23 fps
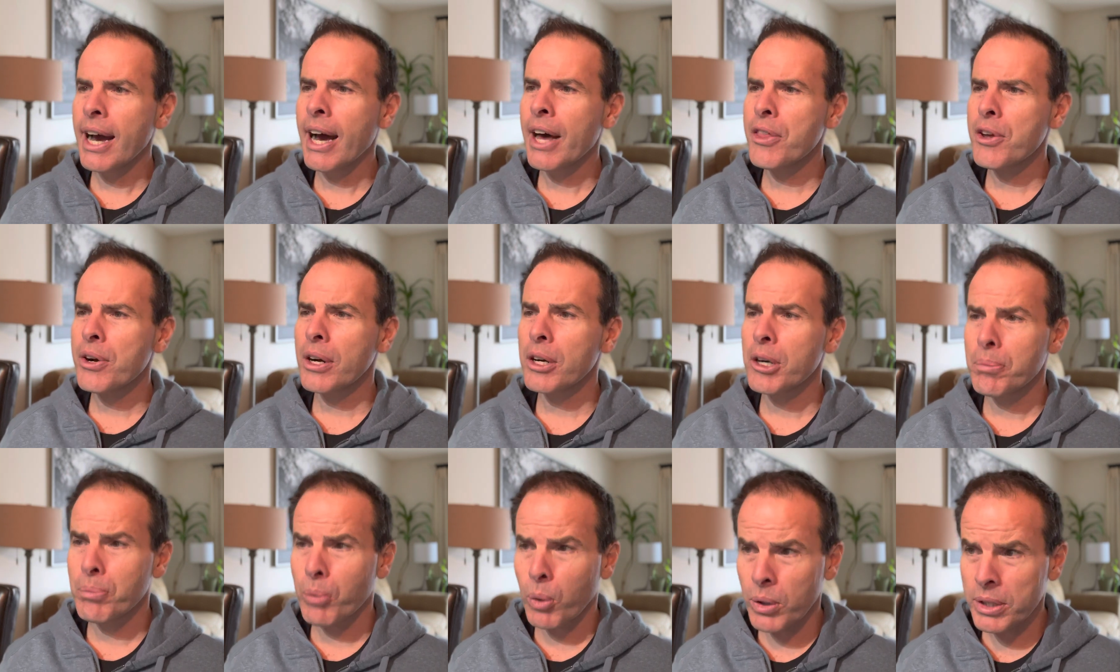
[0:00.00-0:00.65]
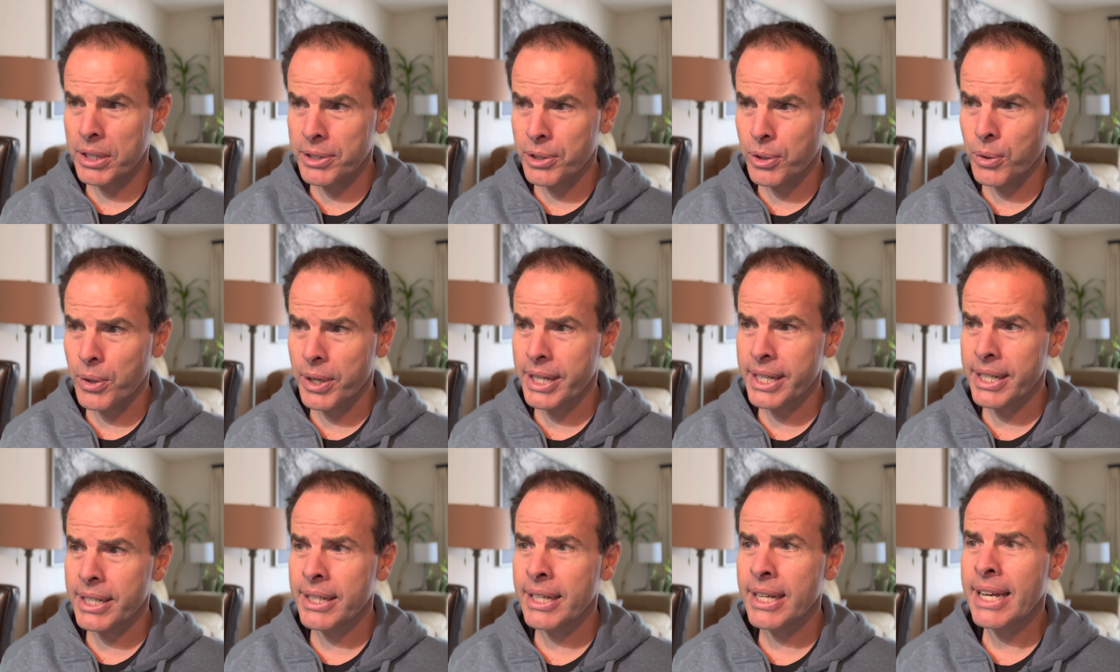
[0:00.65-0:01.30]
They're out of Portland,
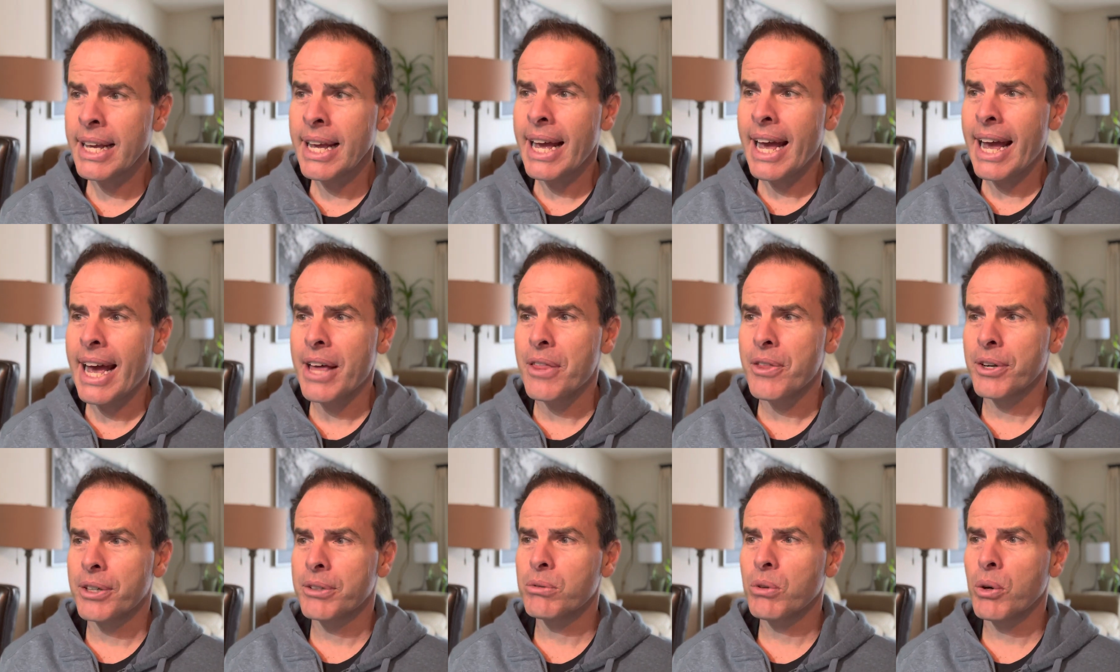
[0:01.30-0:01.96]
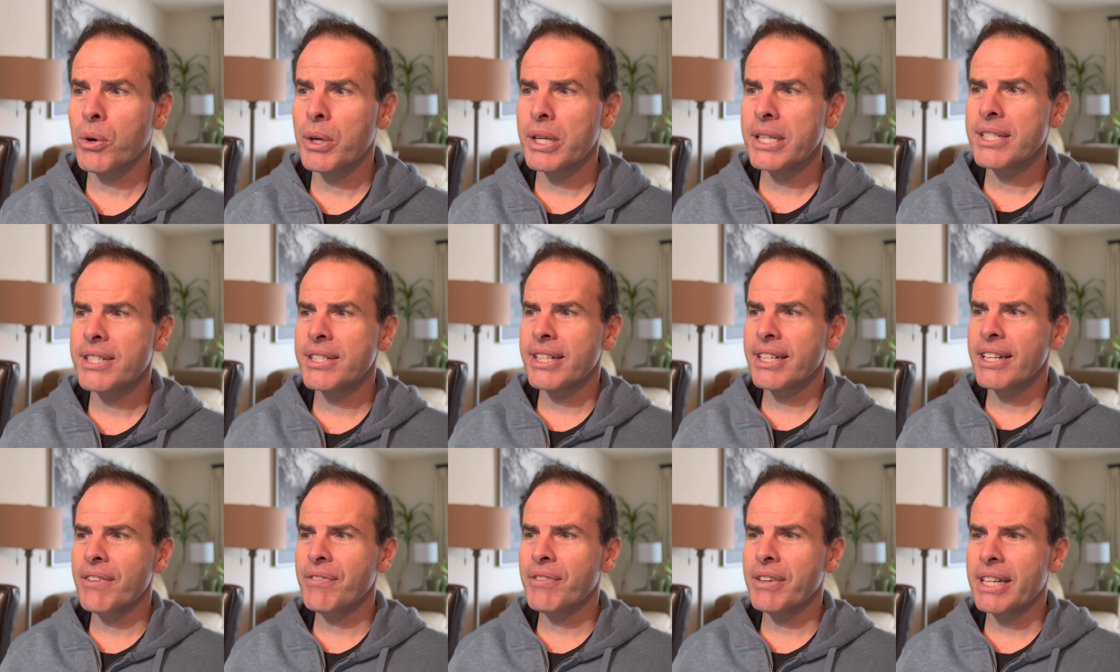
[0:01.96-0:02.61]
Oregon, and th're growing
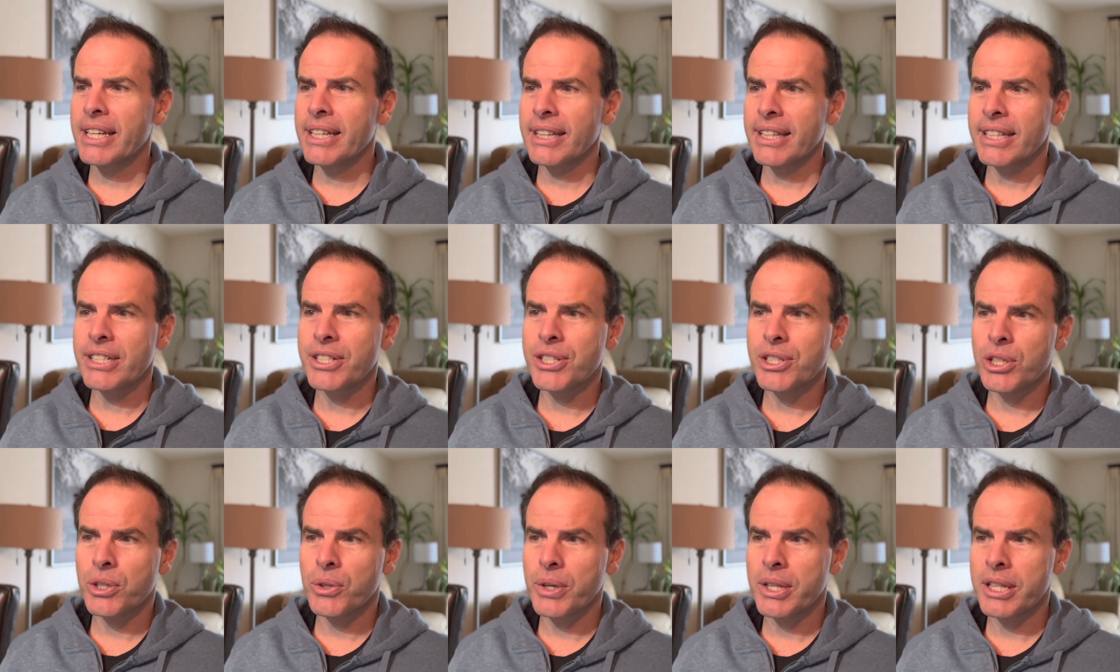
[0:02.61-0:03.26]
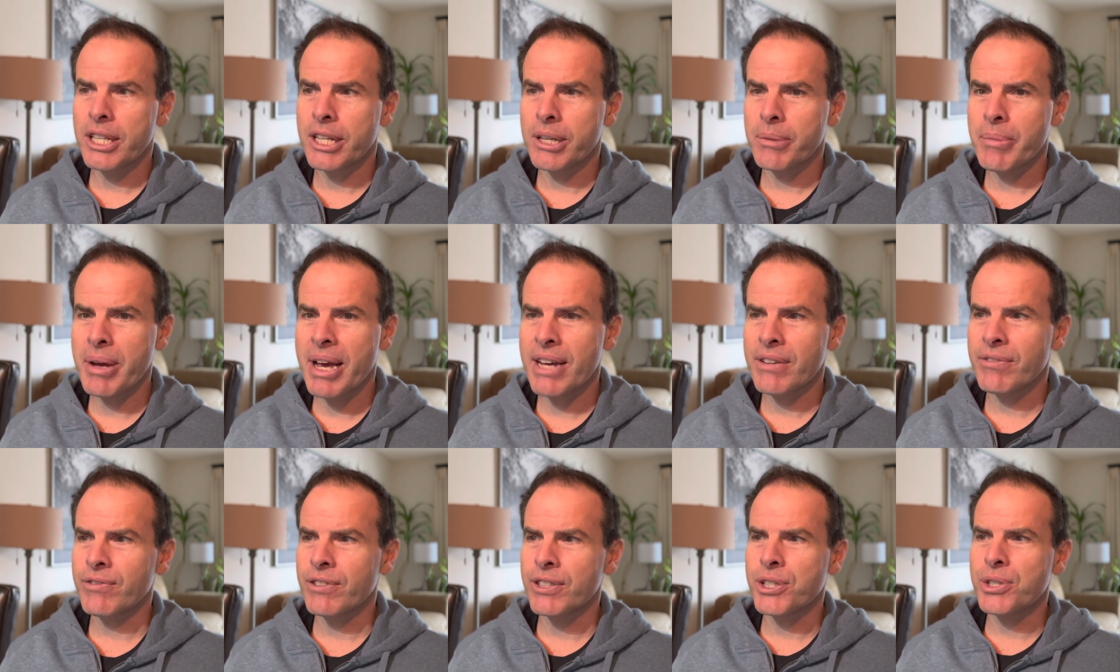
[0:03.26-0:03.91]
significantly, showing the
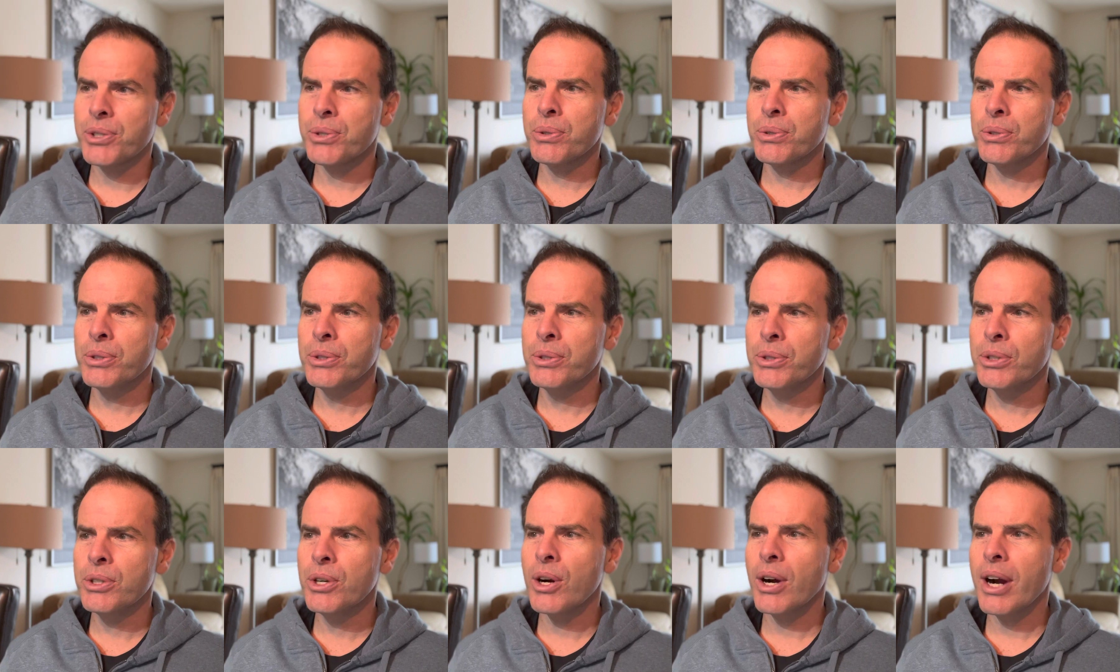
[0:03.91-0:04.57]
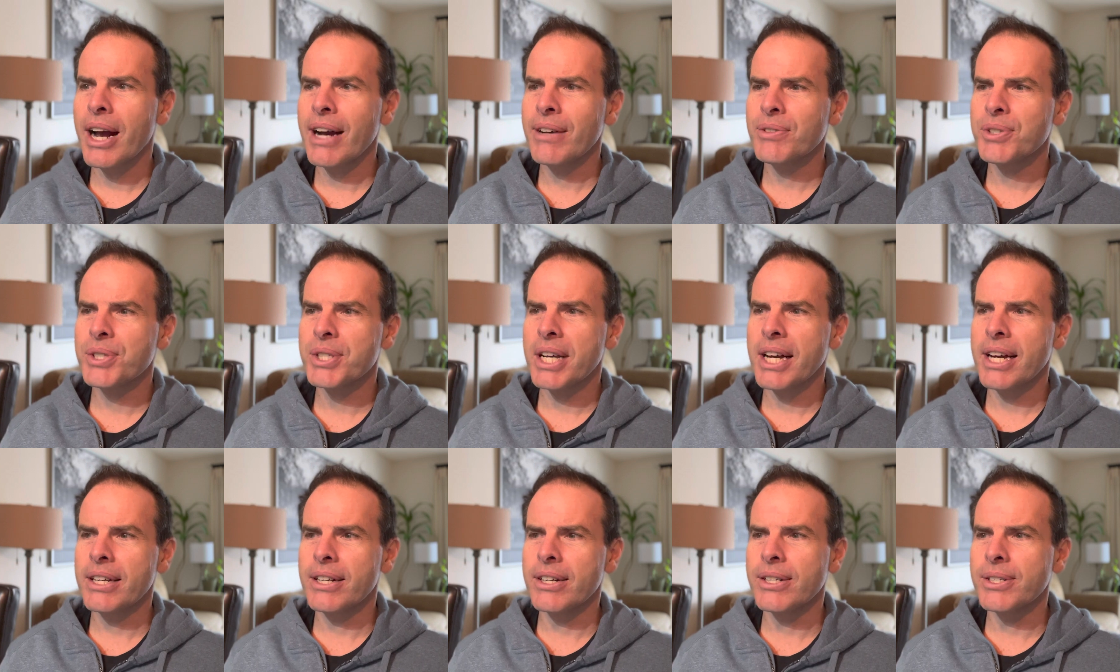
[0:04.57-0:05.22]
demand for true craft
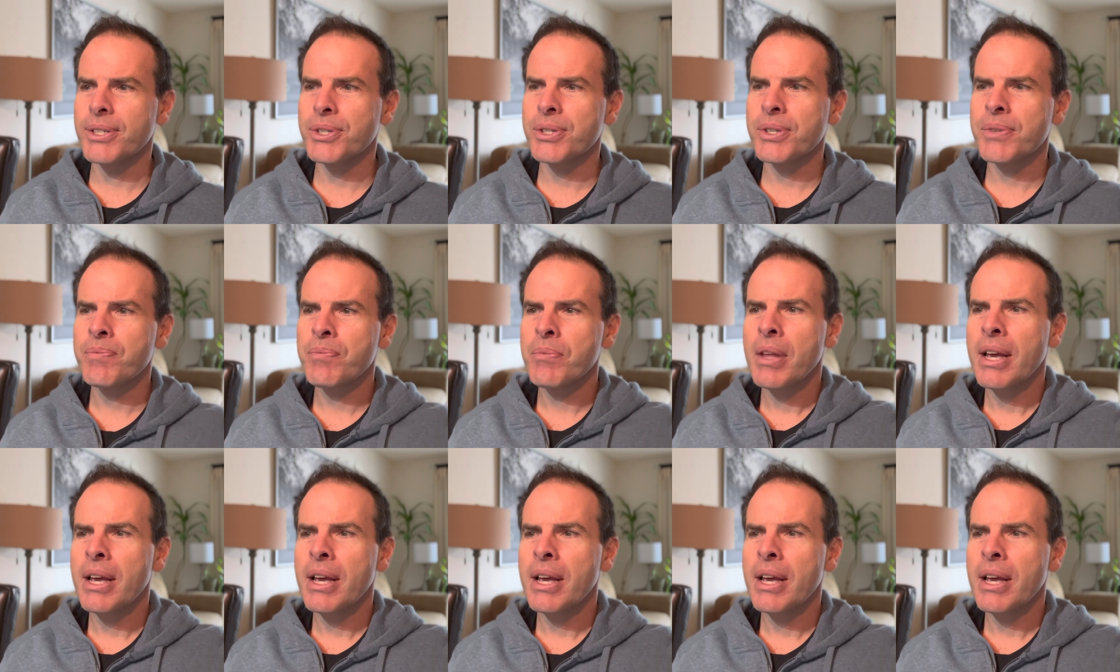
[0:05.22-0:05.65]
ciders.